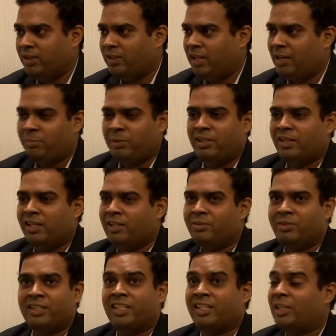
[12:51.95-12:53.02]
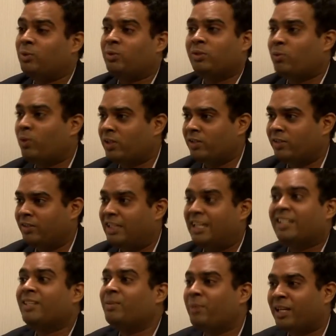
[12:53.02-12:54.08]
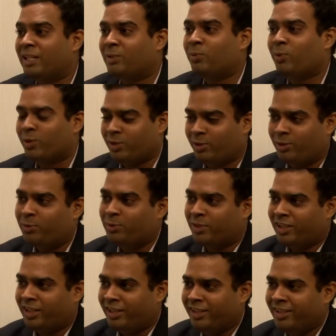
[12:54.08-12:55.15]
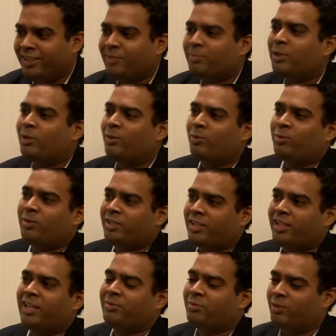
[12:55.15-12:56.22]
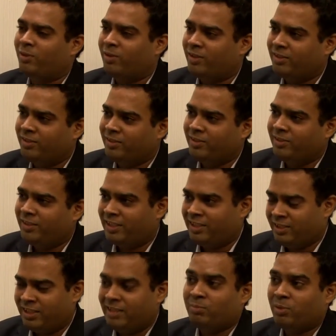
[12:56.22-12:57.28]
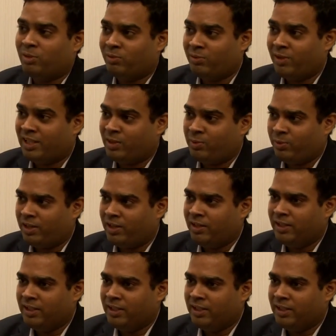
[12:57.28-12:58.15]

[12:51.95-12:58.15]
I pity the elephant and give the watch. It doesn't matter what you say, but don't say I forgot. That's a simple first one.